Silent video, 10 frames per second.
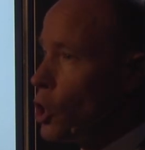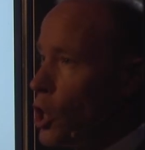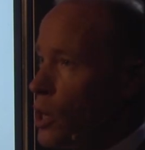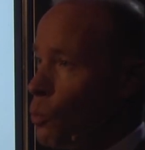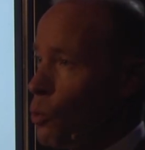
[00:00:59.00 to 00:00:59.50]

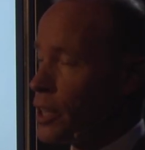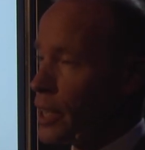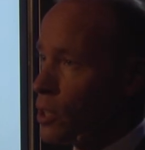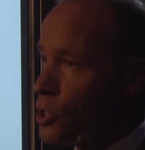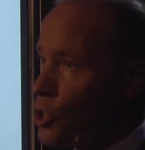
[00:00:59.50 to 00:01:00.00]
early warning
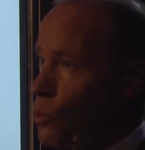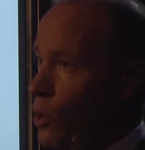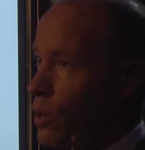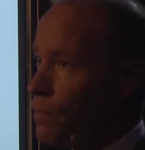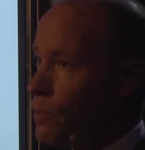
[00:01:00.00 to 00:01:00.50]
and
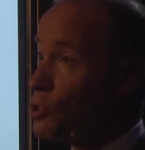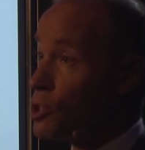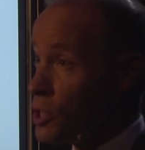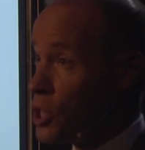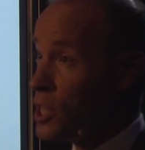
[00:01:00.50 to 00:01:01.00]
control, the
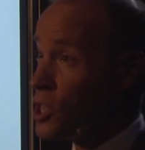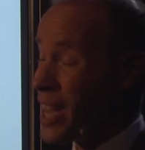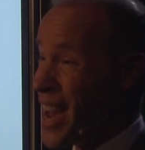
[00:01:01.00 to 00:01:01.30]
strategic